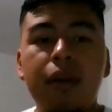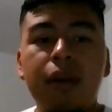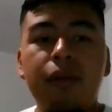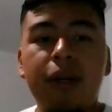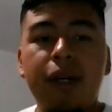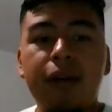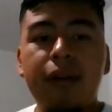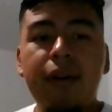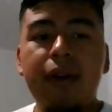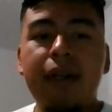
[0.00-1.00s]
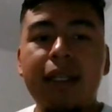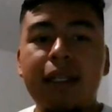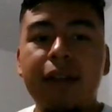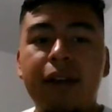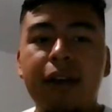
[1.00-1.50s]
Well,
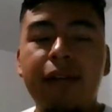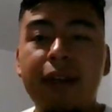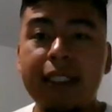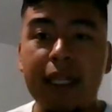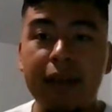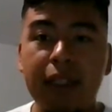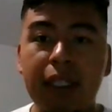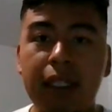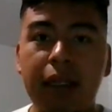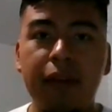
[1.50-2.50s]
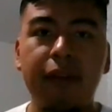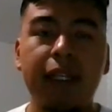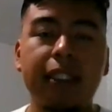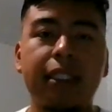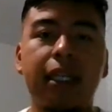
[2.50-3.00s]
it affects everything. It
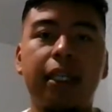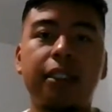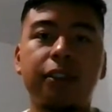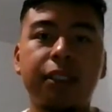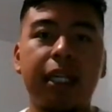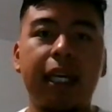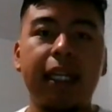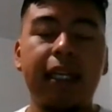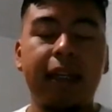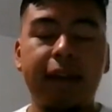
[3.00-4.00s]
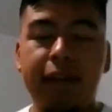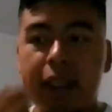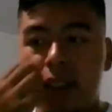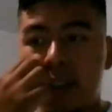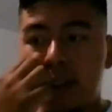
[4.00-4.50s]
affects society. It
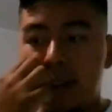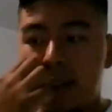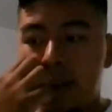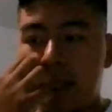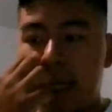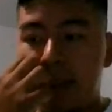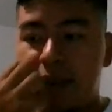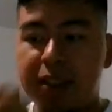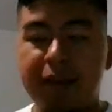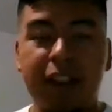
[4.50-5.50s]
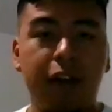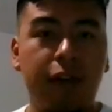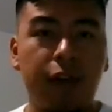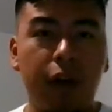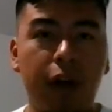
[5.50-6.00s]
affects the atmosphere
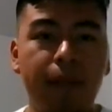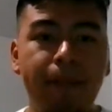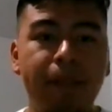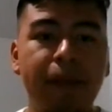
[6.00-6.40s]
overall.